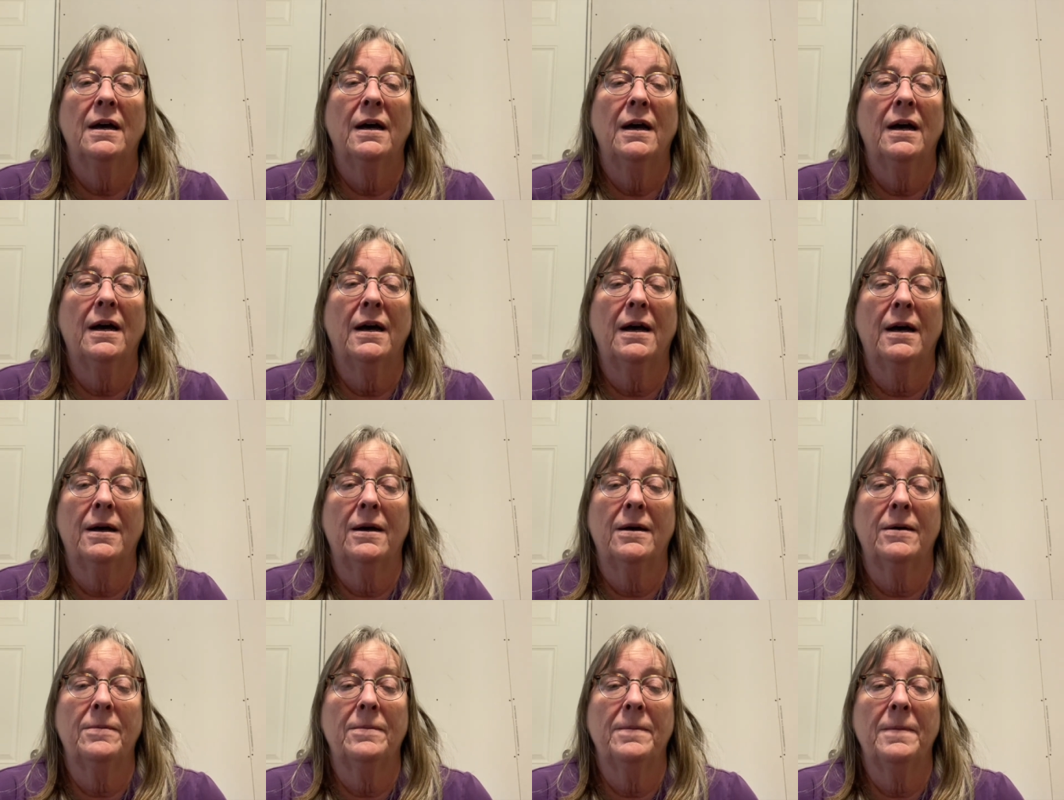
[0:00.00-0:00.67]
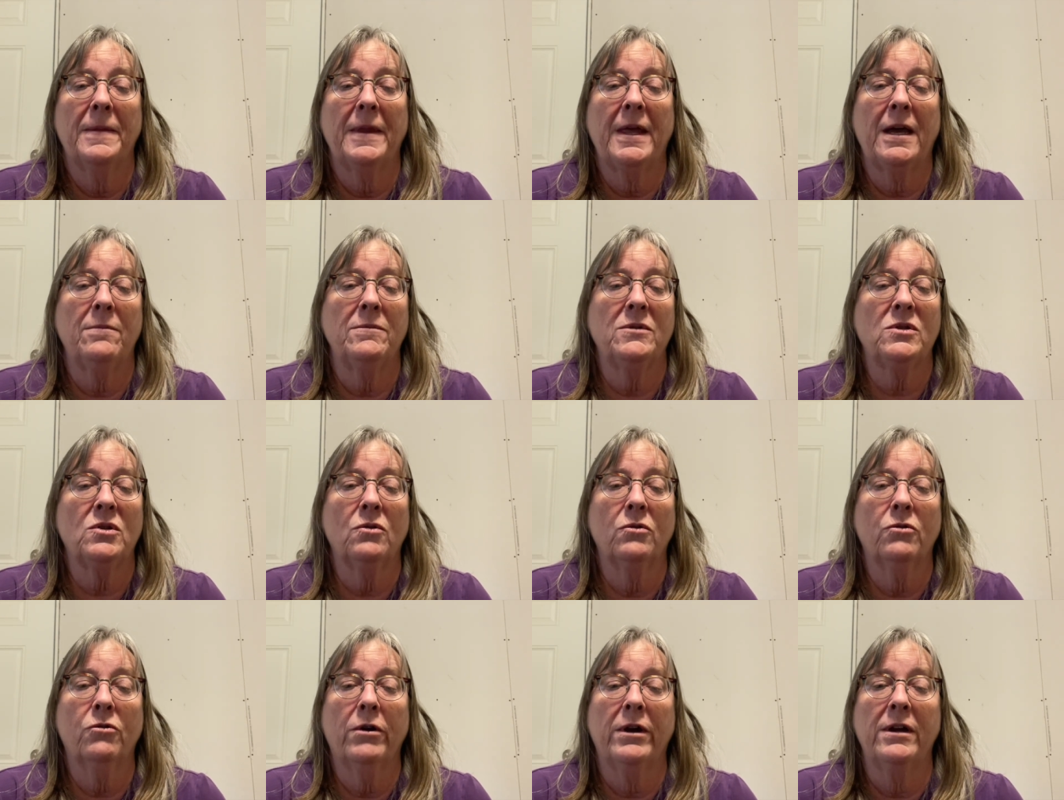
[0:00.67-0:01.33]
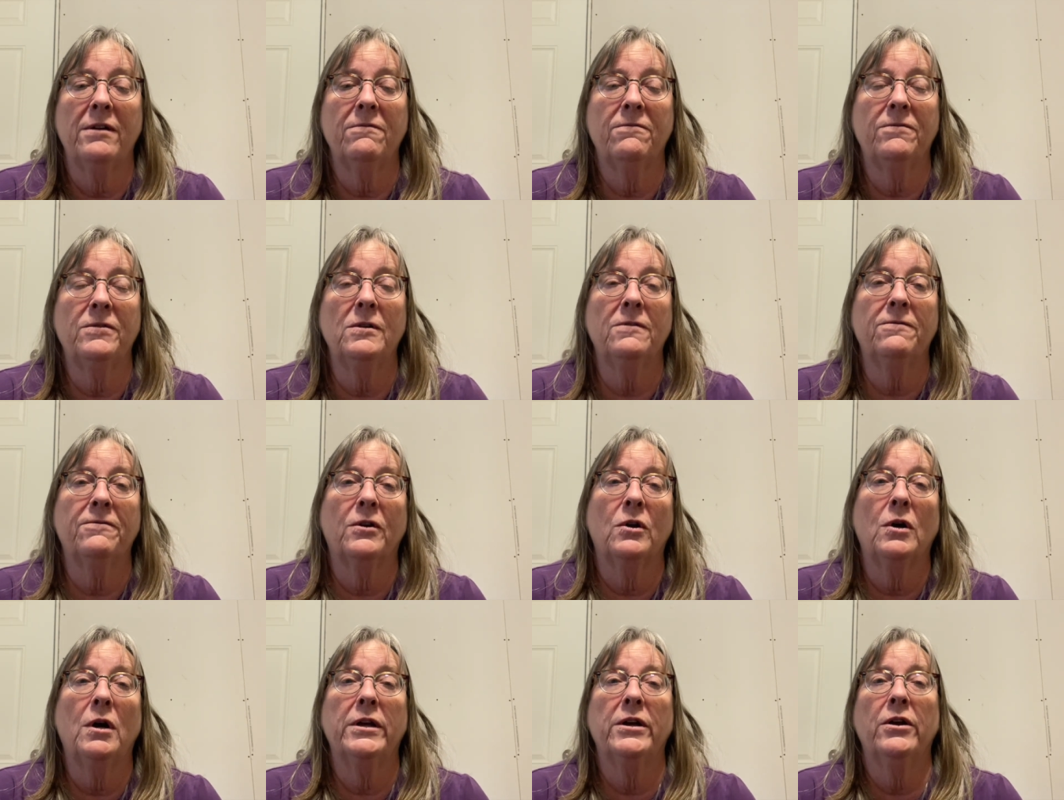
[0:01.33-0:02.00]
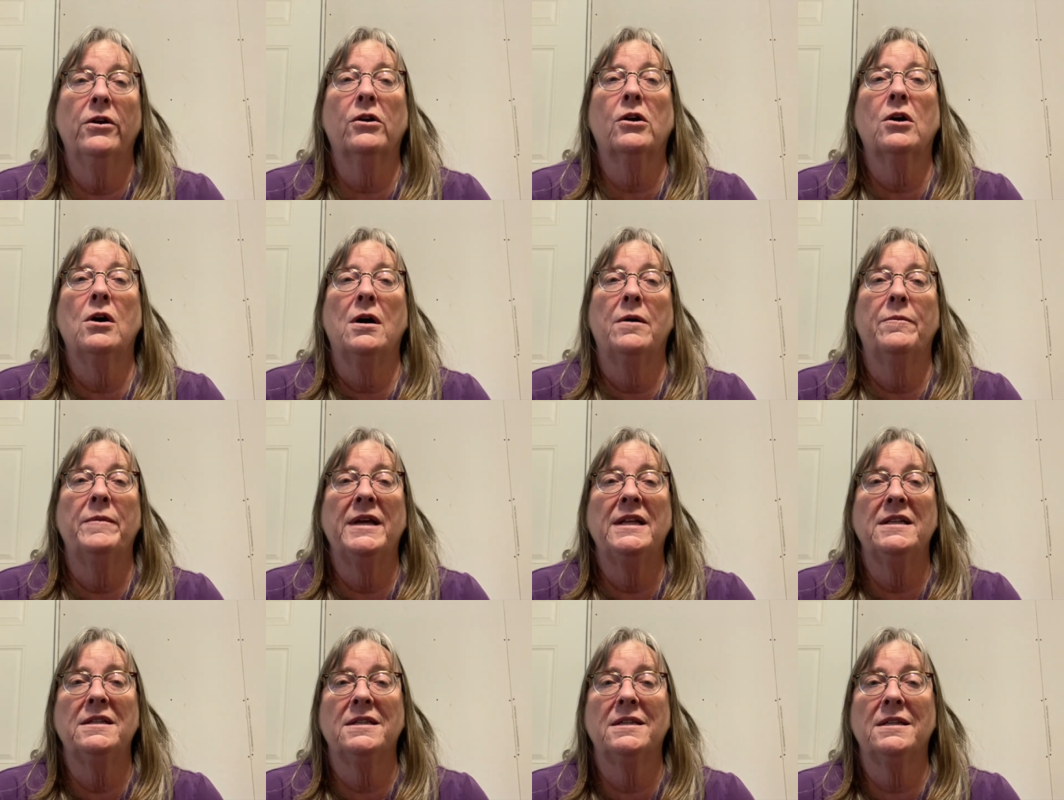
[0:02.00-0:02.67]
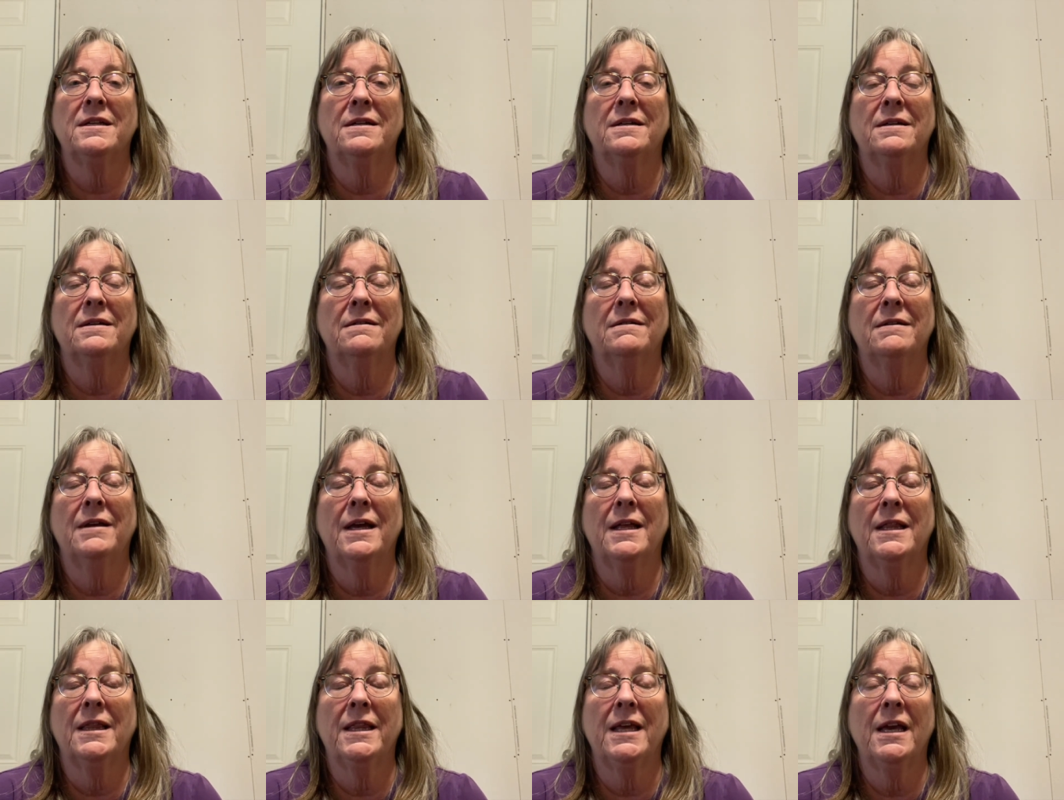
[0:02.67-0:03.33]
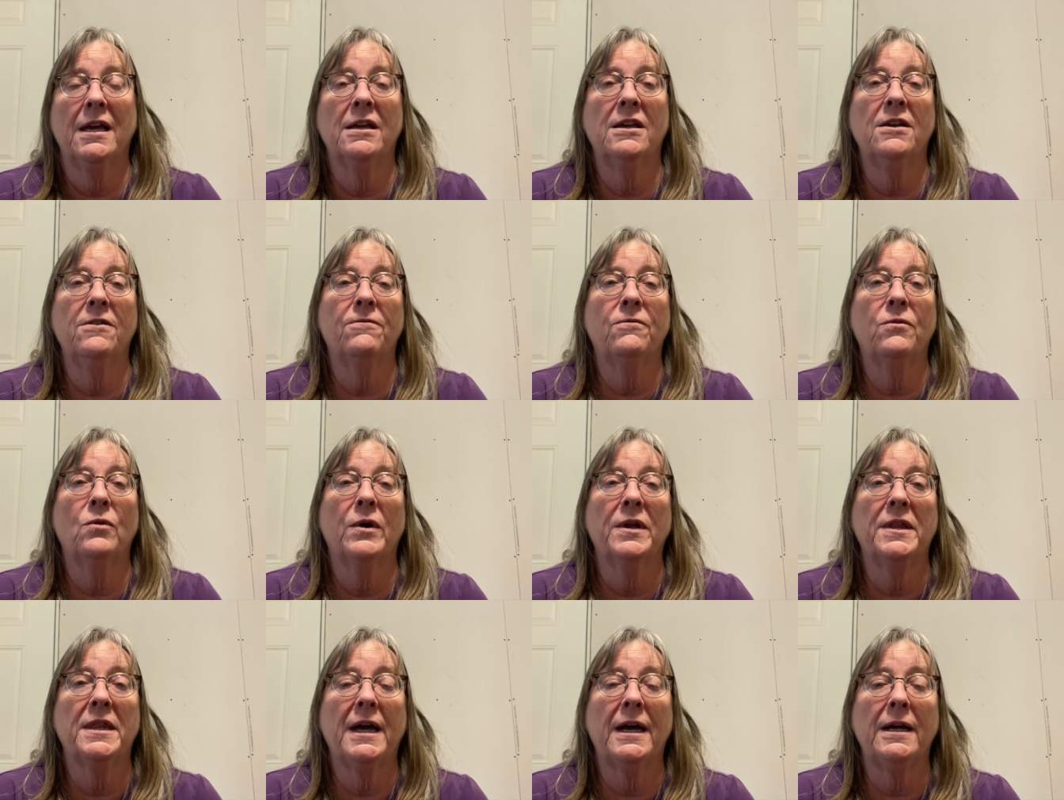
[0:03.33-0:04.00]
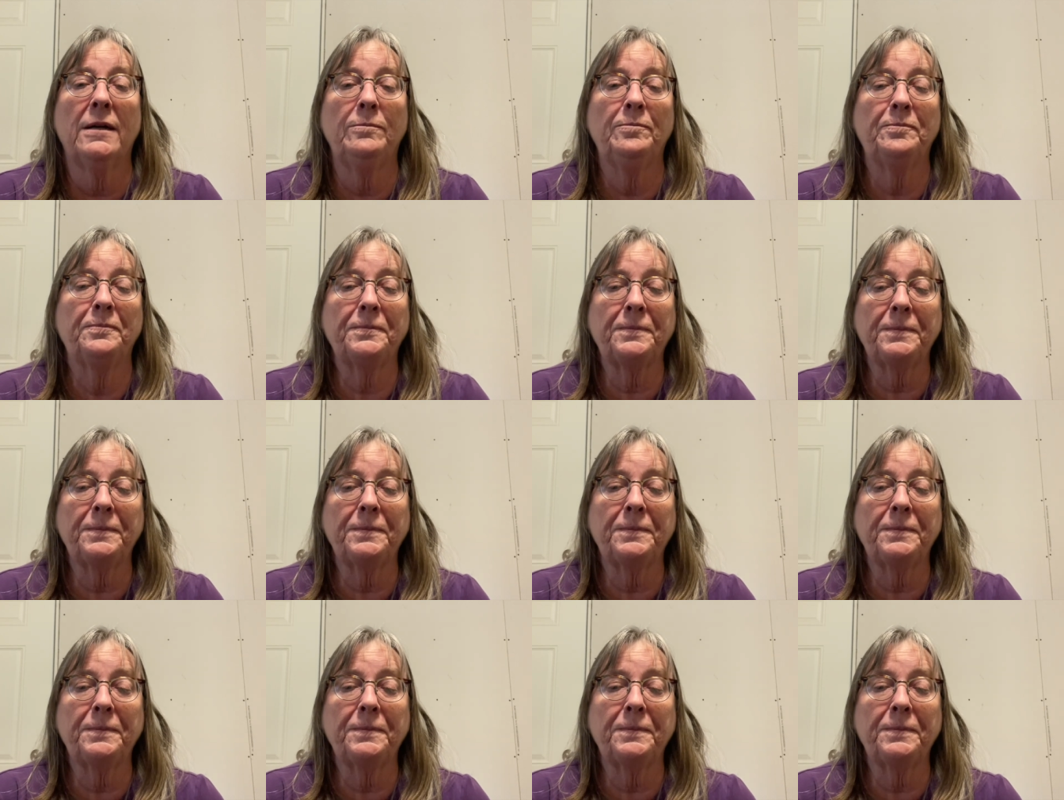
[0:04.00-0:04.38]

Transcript: Um, I'm so grateful for all your comments and, and thank you for that.